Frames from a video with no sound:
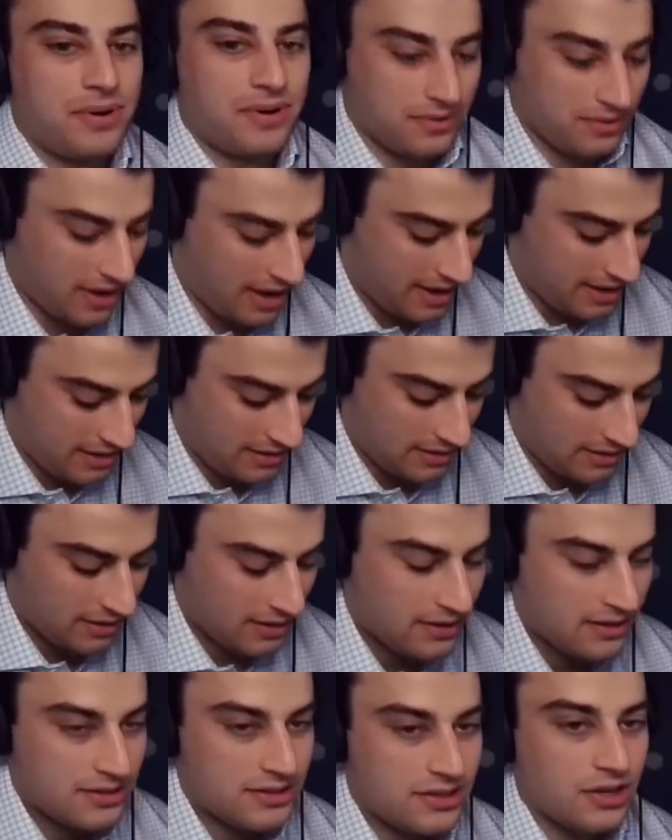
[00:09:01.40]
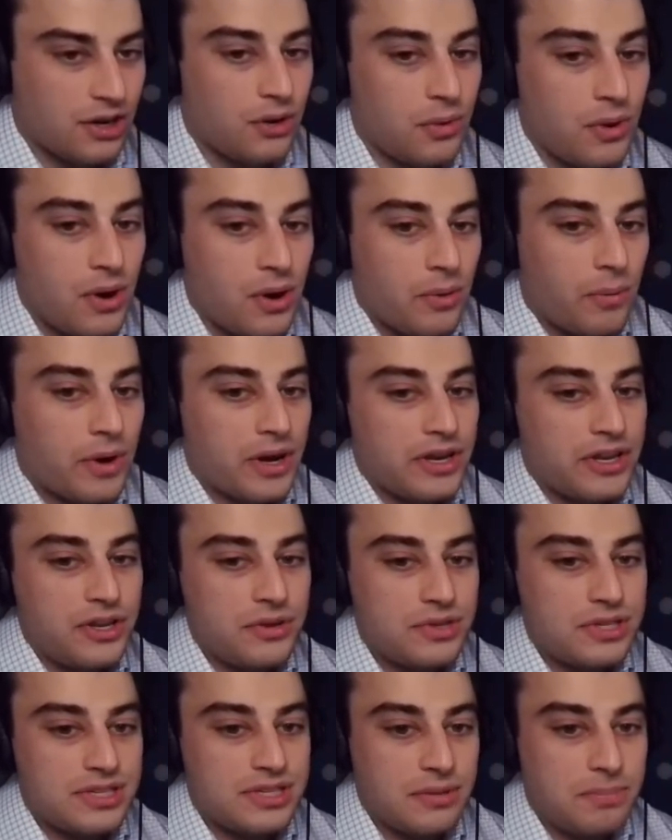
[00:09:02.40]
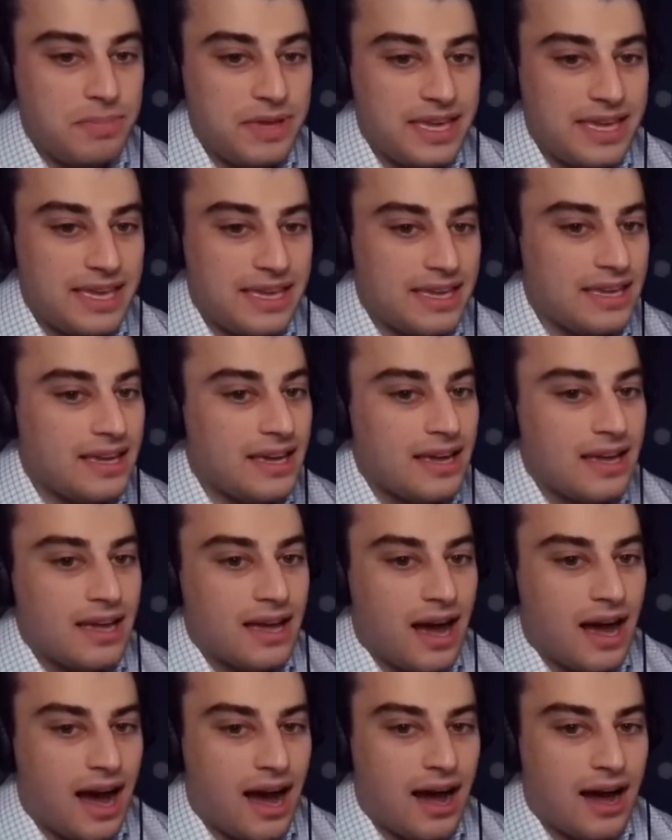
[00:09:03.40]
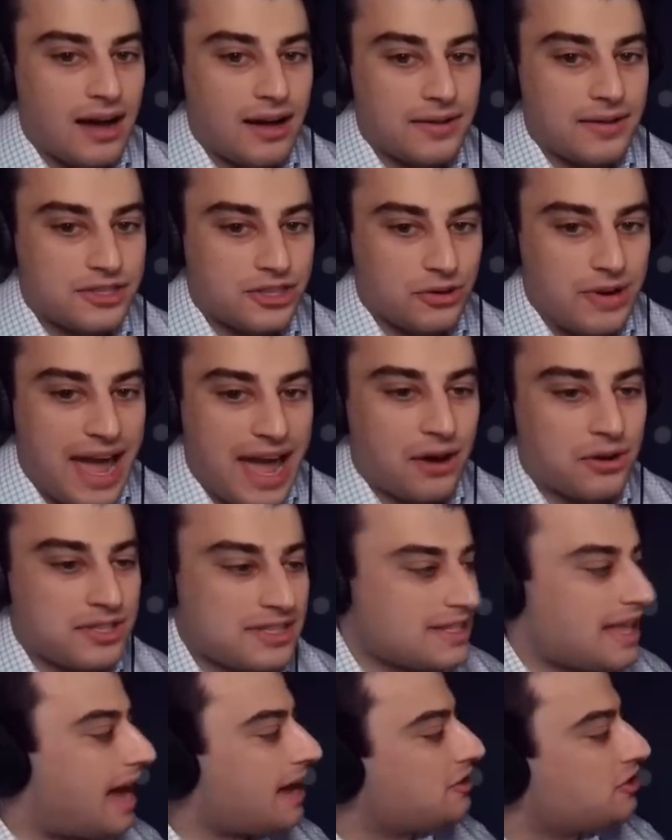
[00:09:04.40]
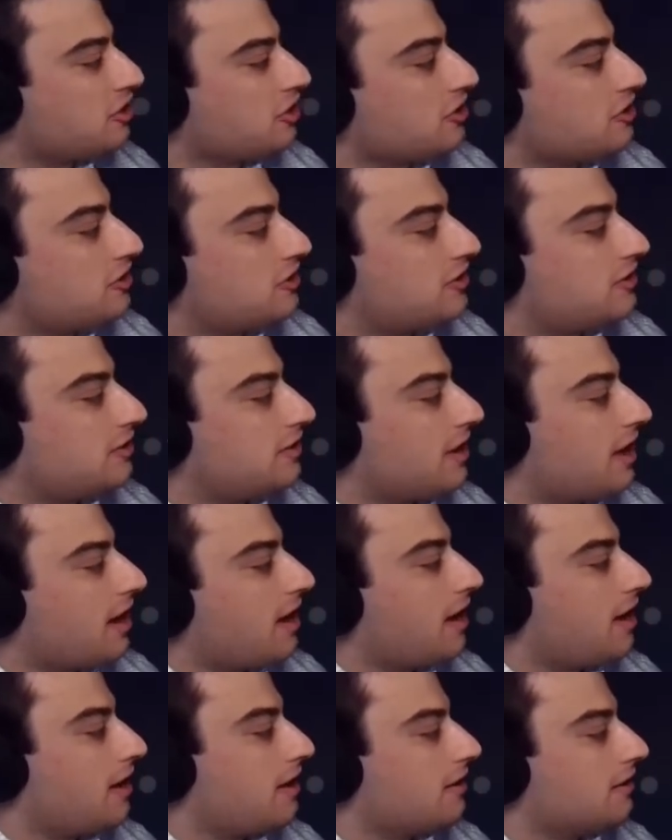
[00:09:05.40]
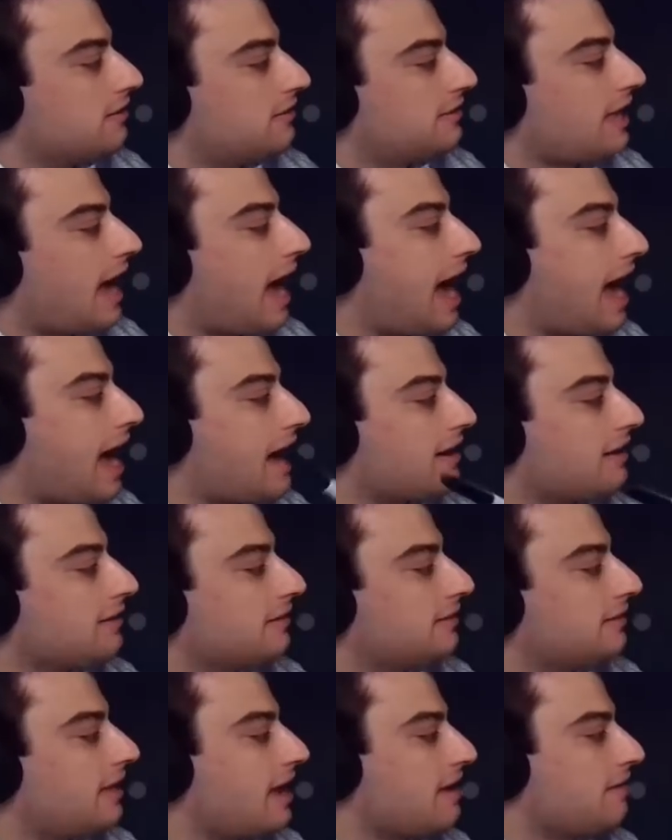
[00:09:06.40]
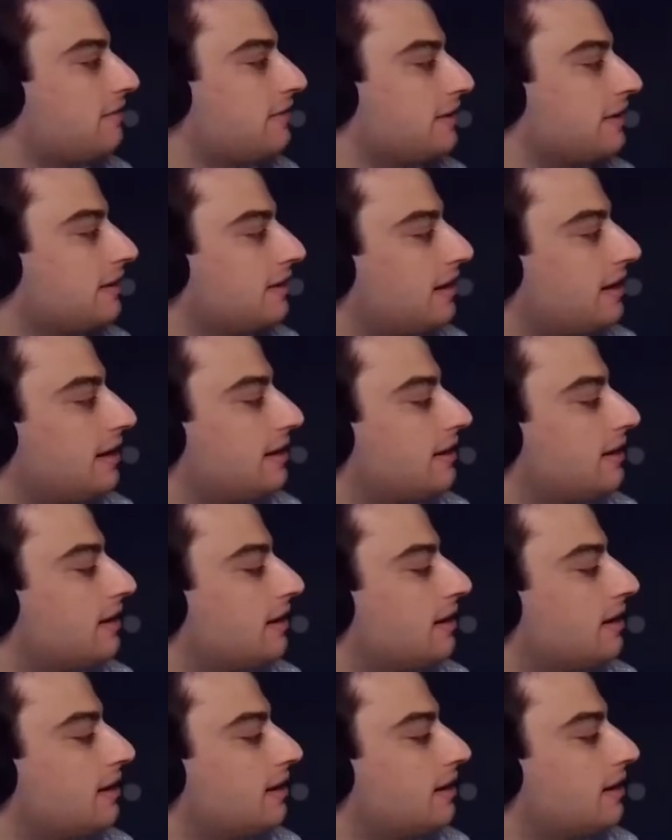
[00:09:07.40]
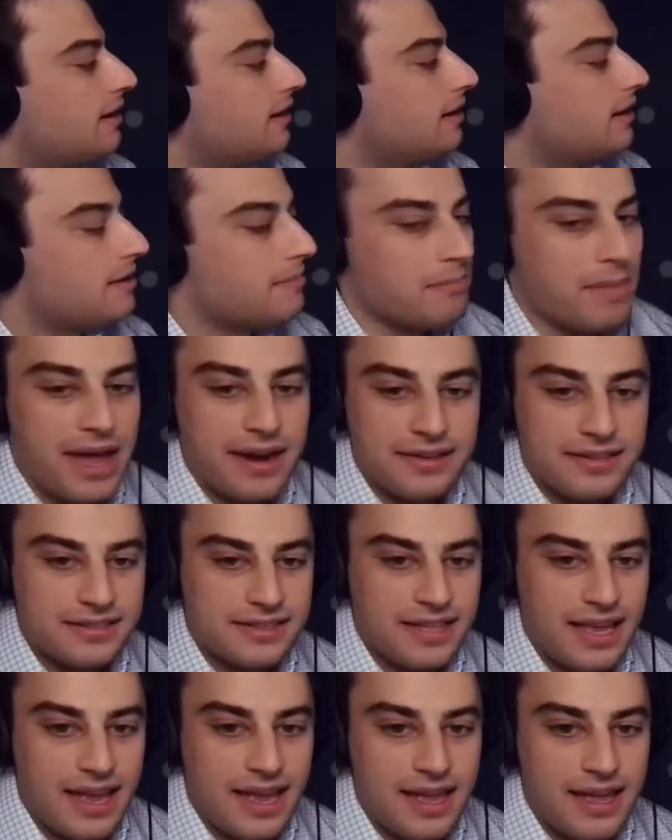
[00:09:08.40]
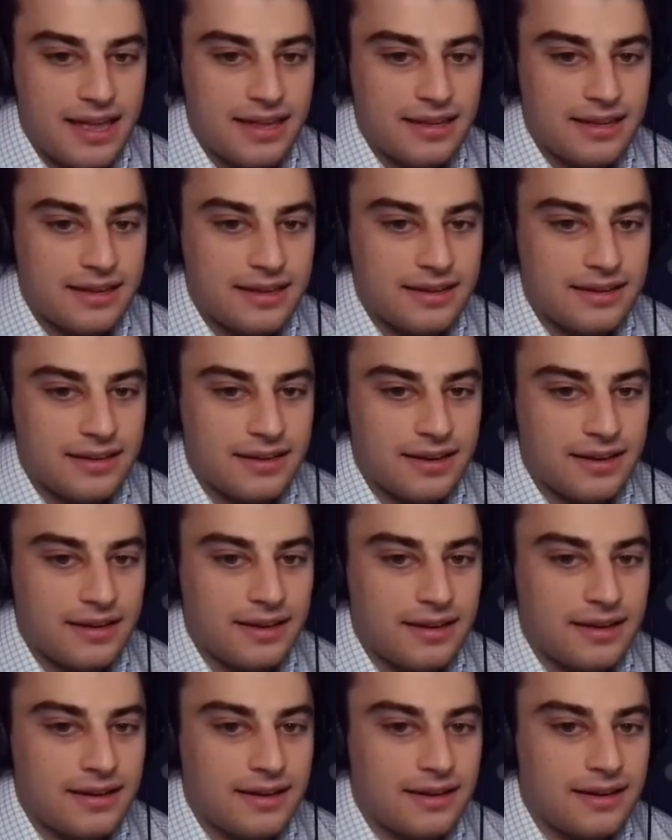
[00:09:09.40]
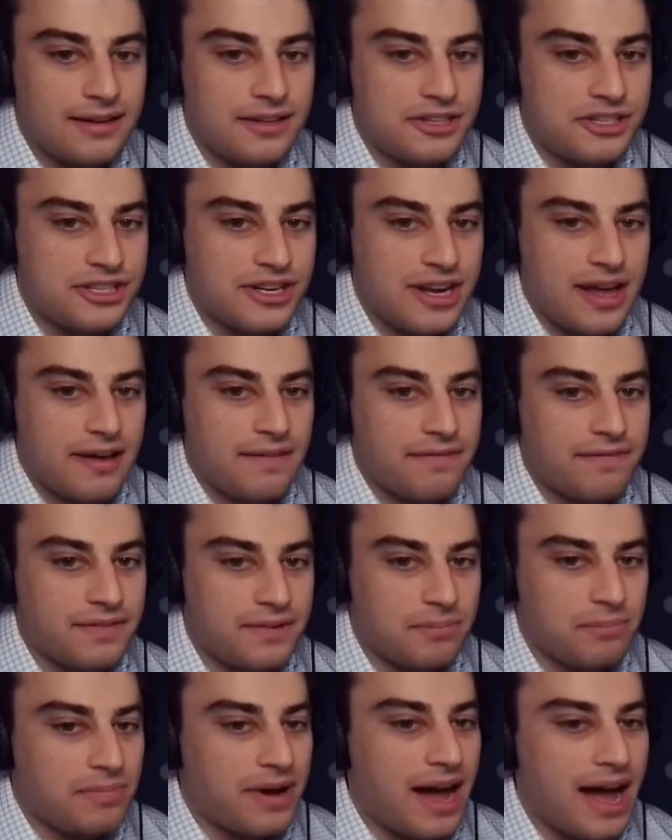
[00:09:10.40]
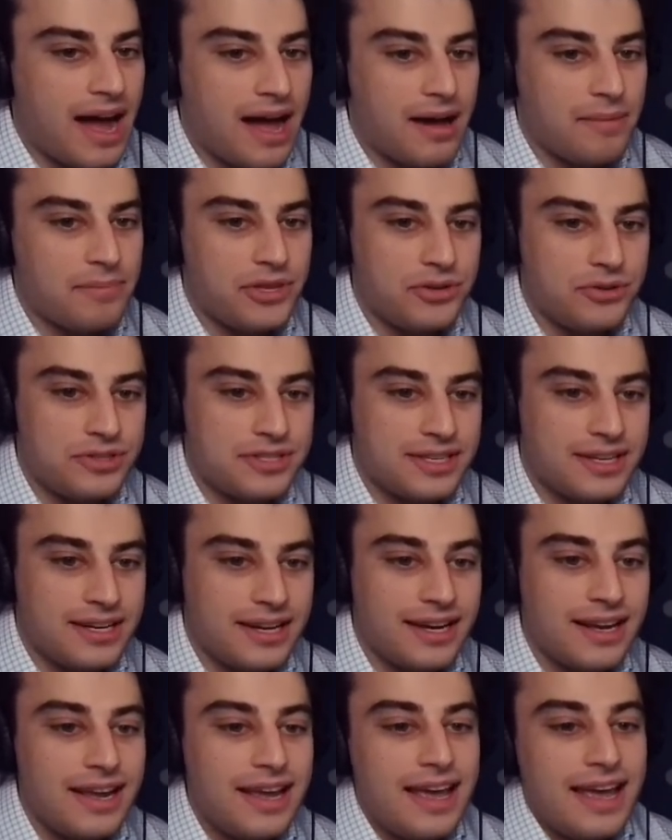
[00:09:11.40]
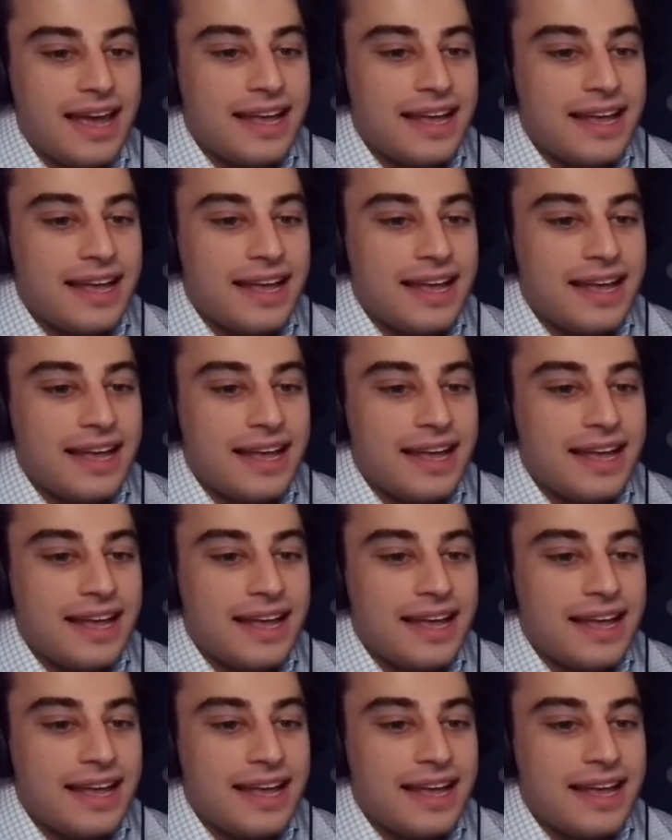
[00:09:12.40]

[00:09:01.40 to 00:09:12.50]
right? So what used to be, so now it's not just Todd and David and Metastang and Jeff and Bob using it.